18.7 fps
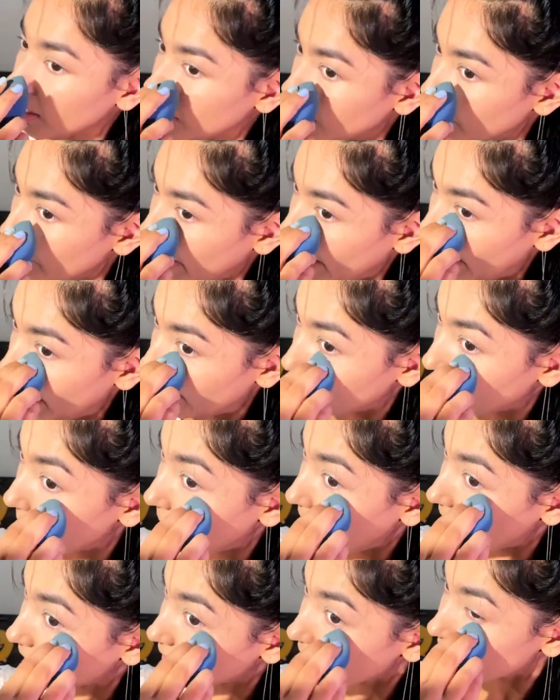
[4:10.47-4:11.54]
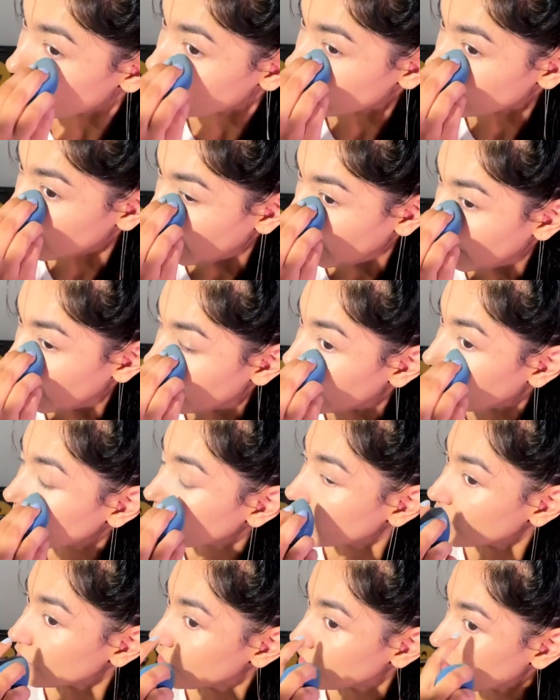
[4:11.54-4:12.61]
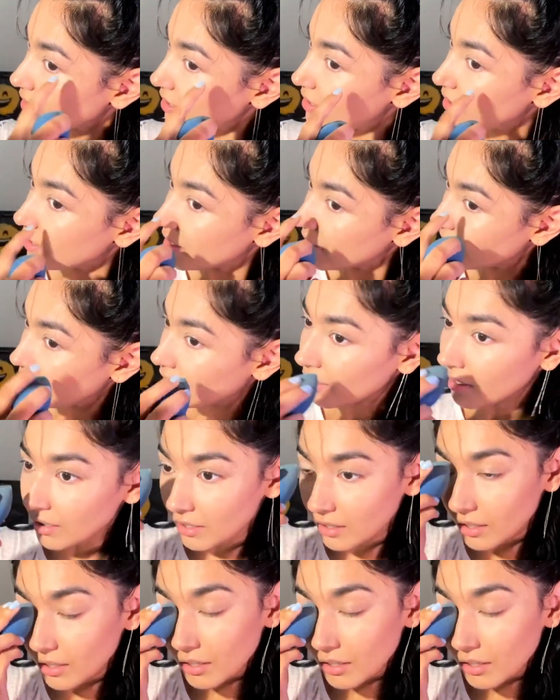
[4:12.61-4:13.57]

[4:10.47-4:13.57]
under eye bag is, like just this area.